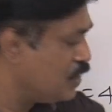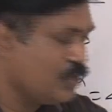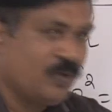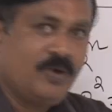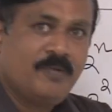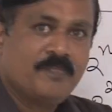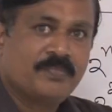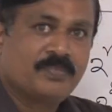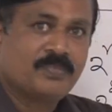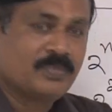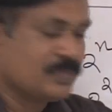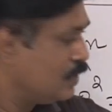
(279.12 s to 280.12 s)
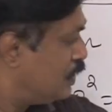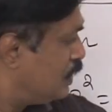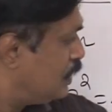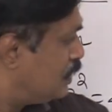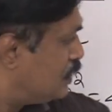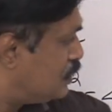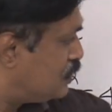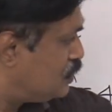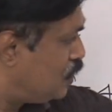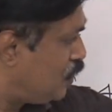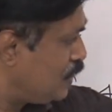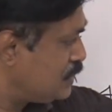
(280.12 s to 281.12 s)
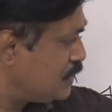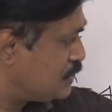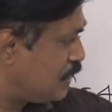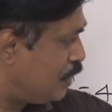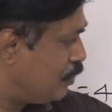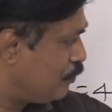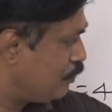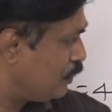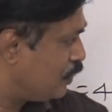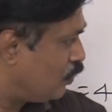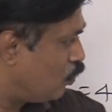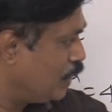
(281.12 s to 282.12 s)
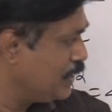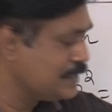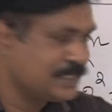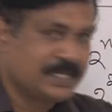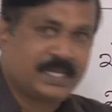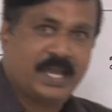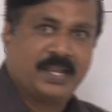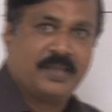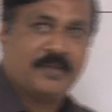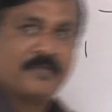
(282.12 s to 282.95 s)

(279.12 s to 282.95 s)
0, 0 is the sum, 1 is the carry.